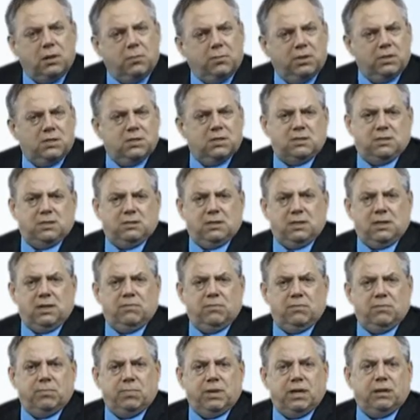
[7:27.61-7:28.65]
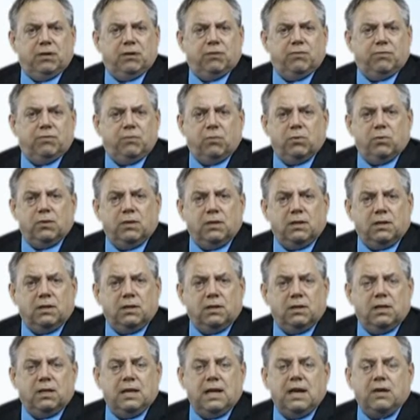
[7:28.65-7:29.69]
But it's even better for the
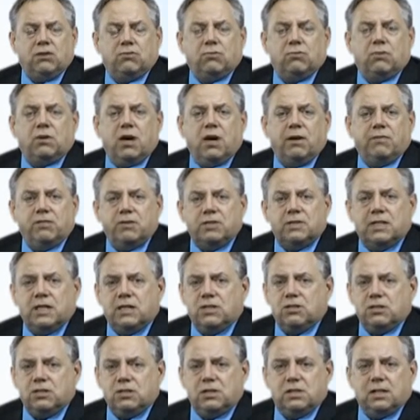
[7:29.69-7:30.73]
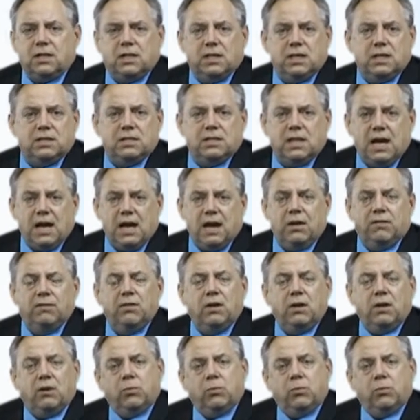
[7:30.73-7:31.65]
natural conversations that kids have